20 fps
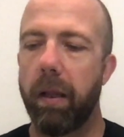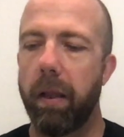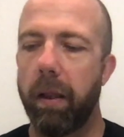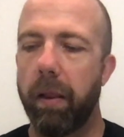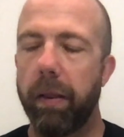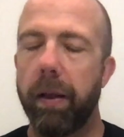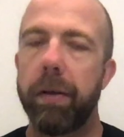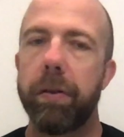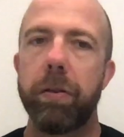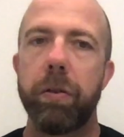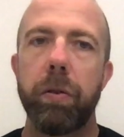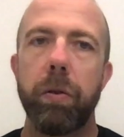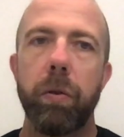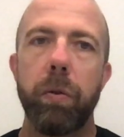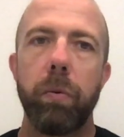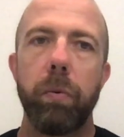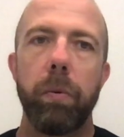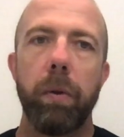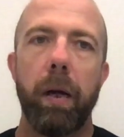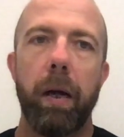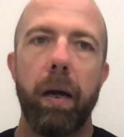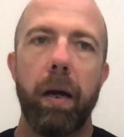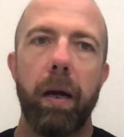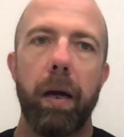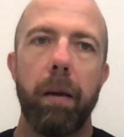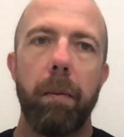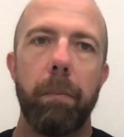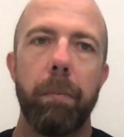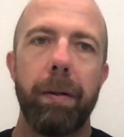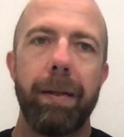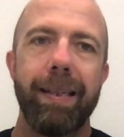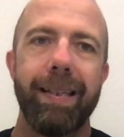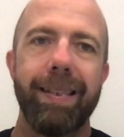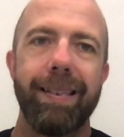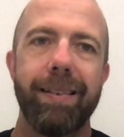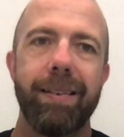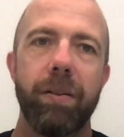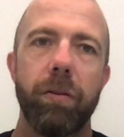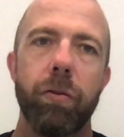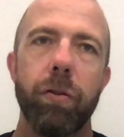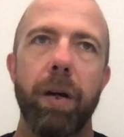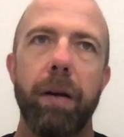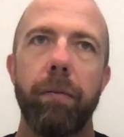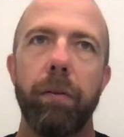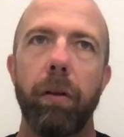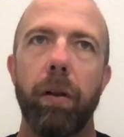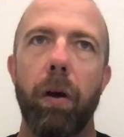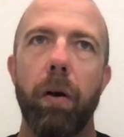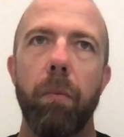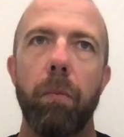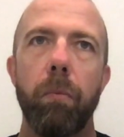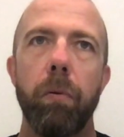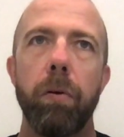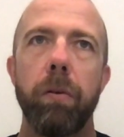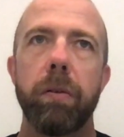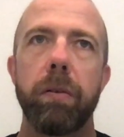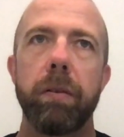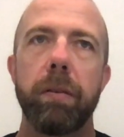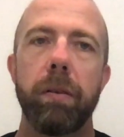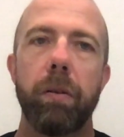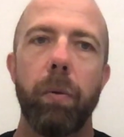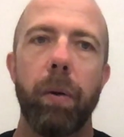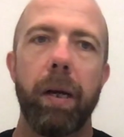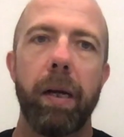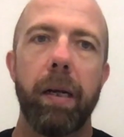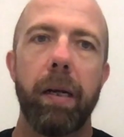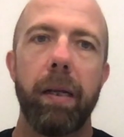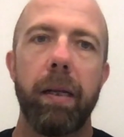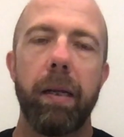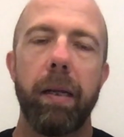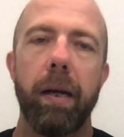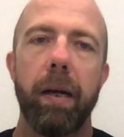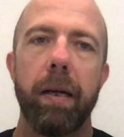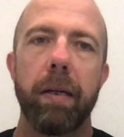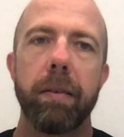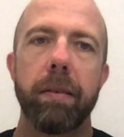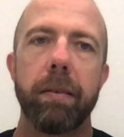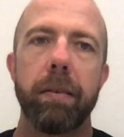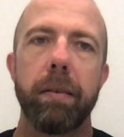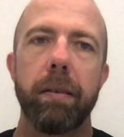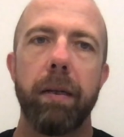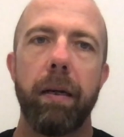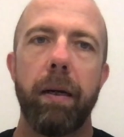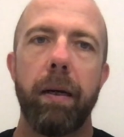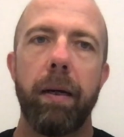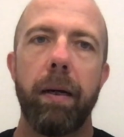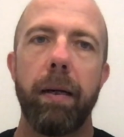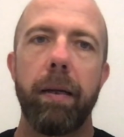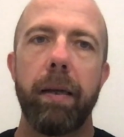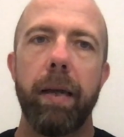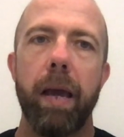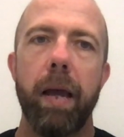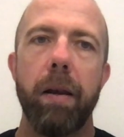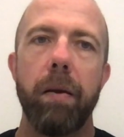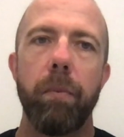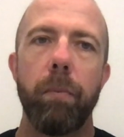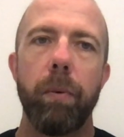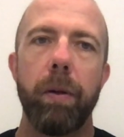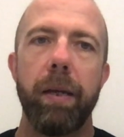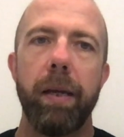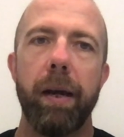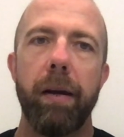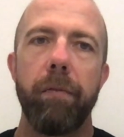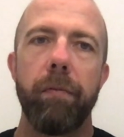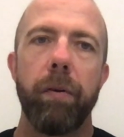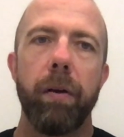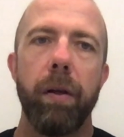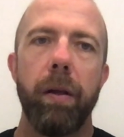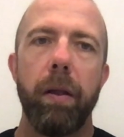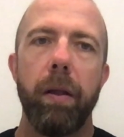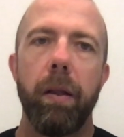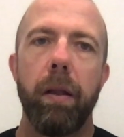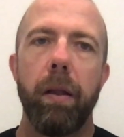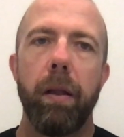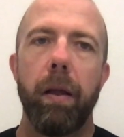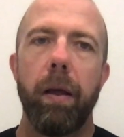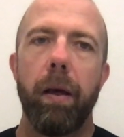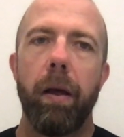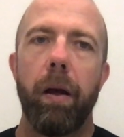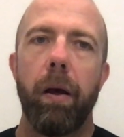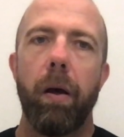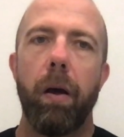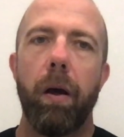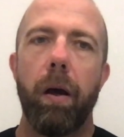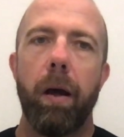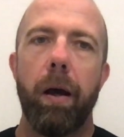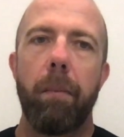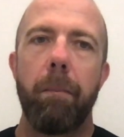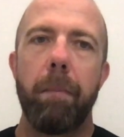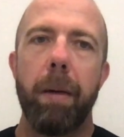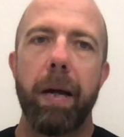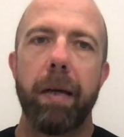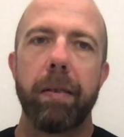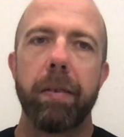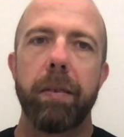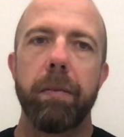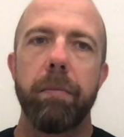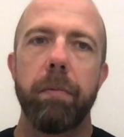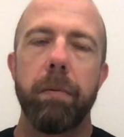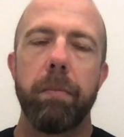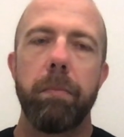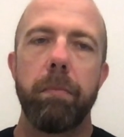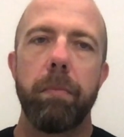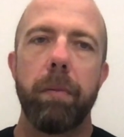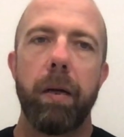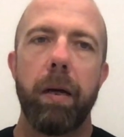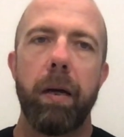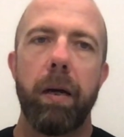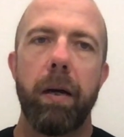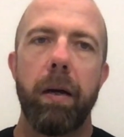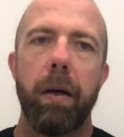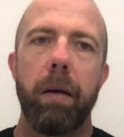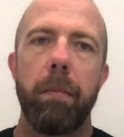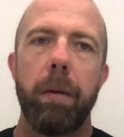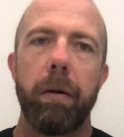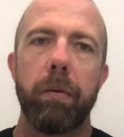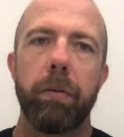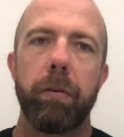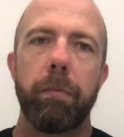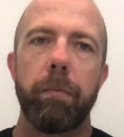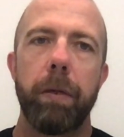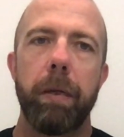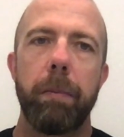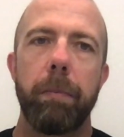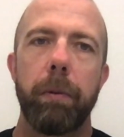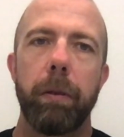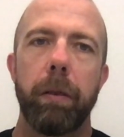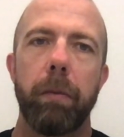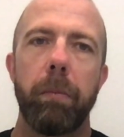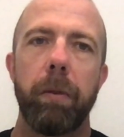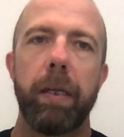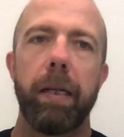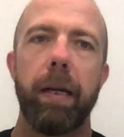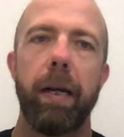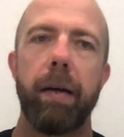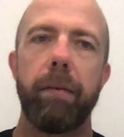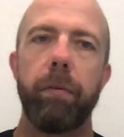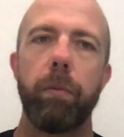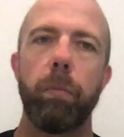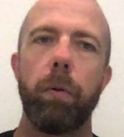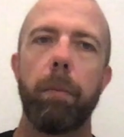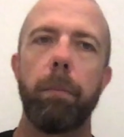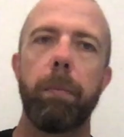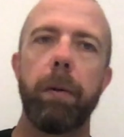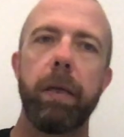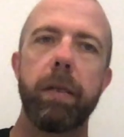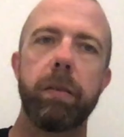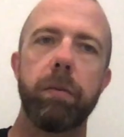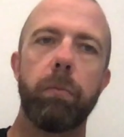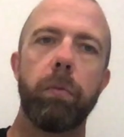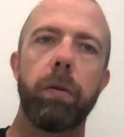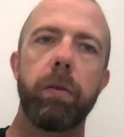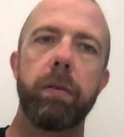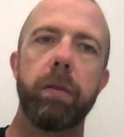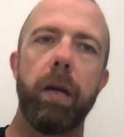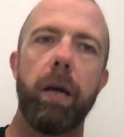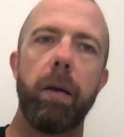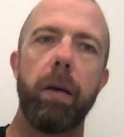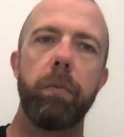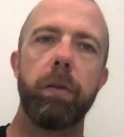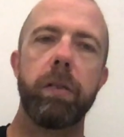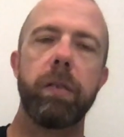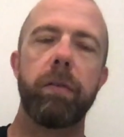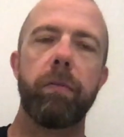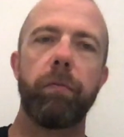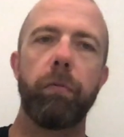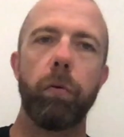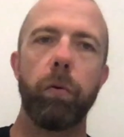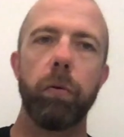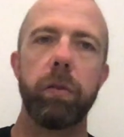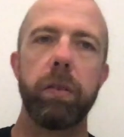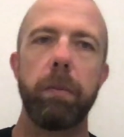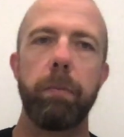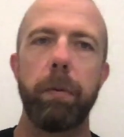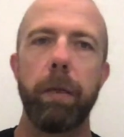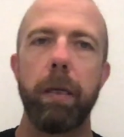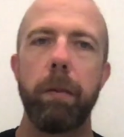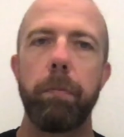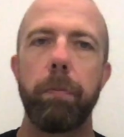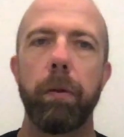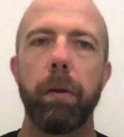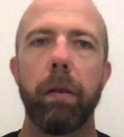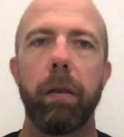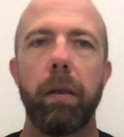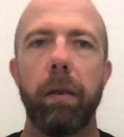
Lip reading: that you please travel onwards quickly, as again we have a maximum amount of people that we can have in one place at one time, which is 40 people.